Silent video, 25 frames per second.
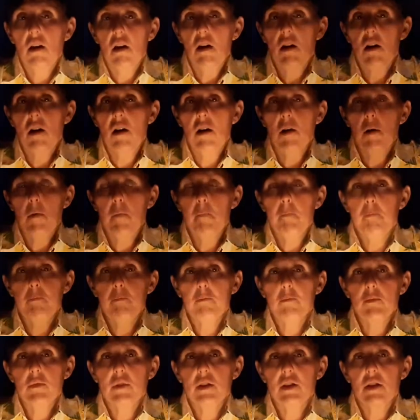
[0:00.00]
um,
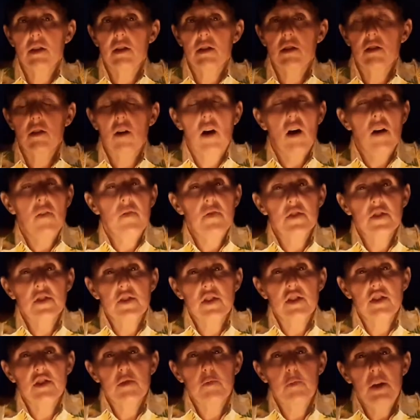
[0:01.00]

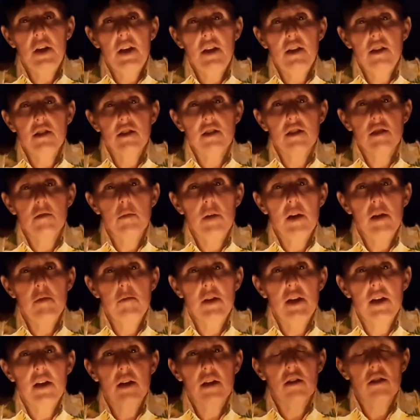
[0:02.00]
offers us peace to
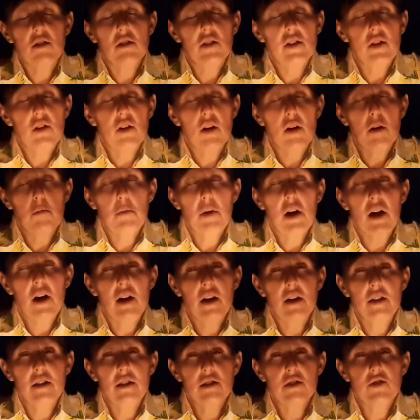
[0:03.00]
maybe clear our
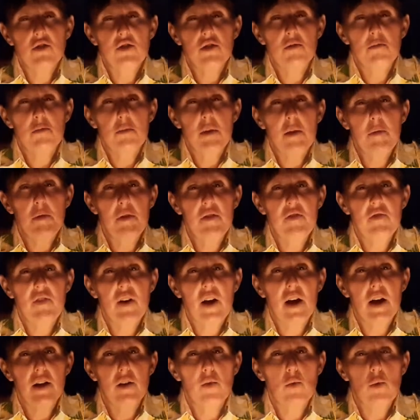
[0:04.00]
minds, to maybe
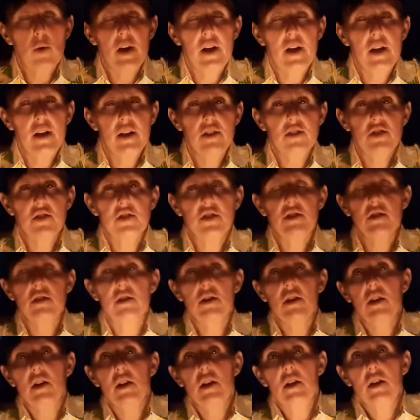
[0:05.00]
find ways
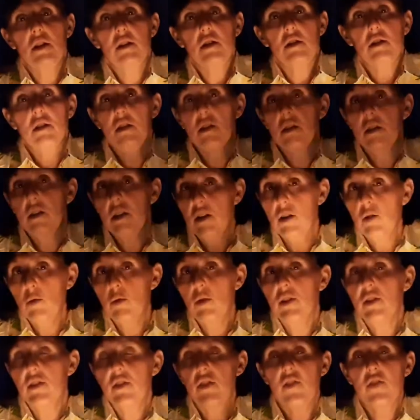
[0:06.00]
to, to deal
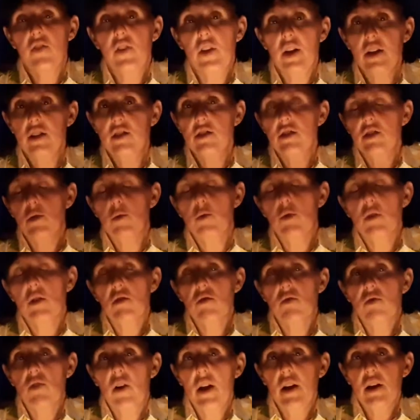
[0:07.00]
with the things that we're
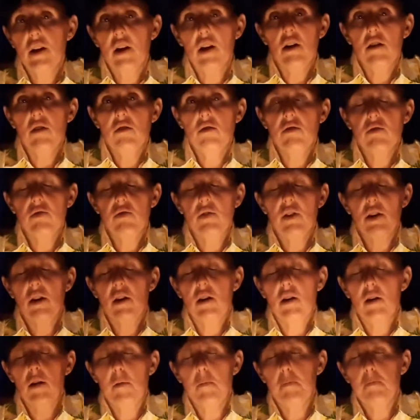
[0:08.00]
afraid of.
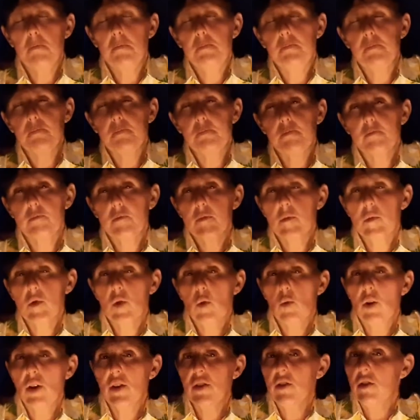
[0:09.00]
Um,
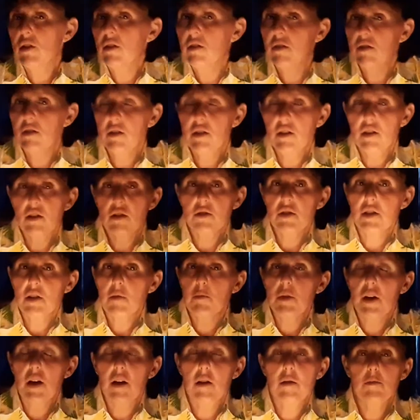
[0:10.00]
whether, you know,
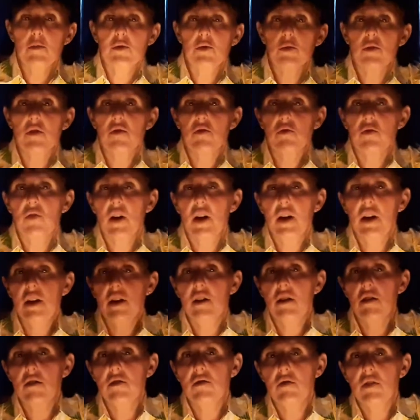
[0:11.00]
sometimes we're
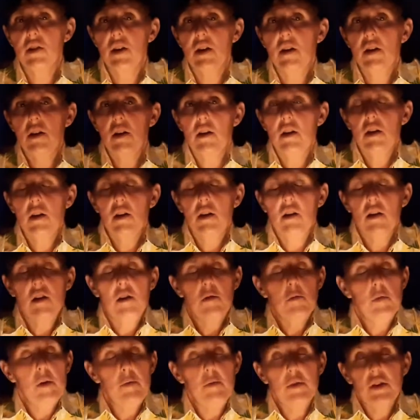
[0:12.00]
afraid of
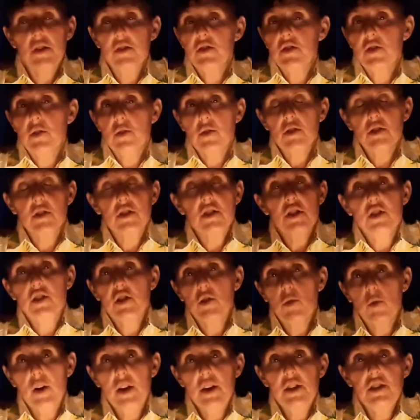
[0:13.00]
a certain
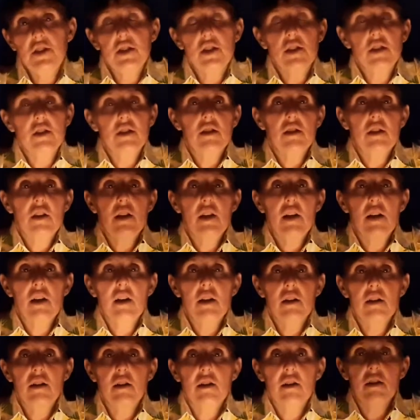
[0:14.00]
situation
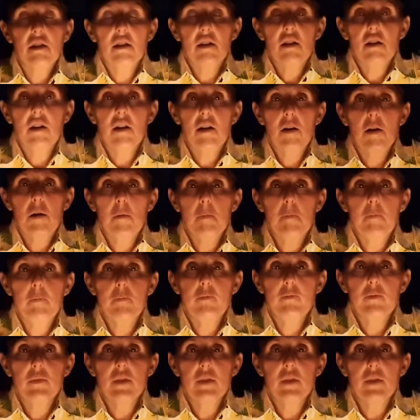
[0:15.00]
and um,